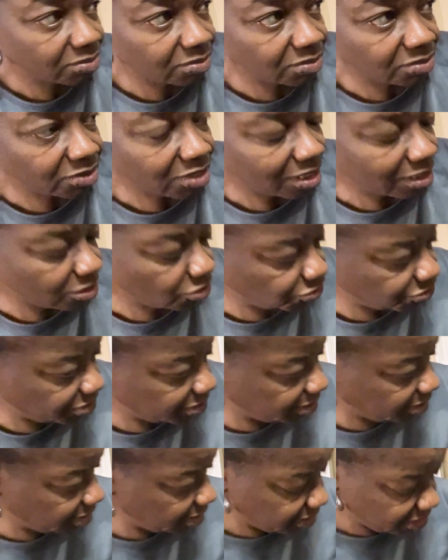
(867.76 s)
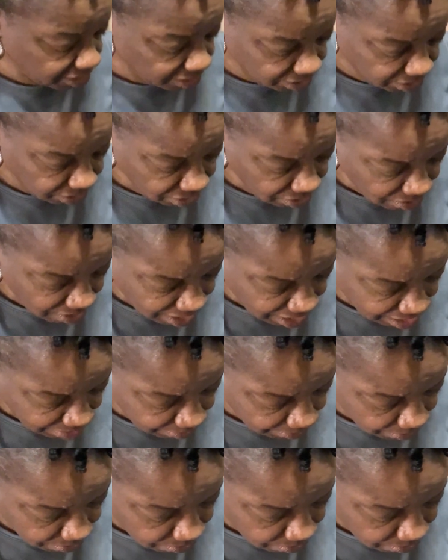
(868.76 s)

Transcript: Dollar Tree seeds. So I'm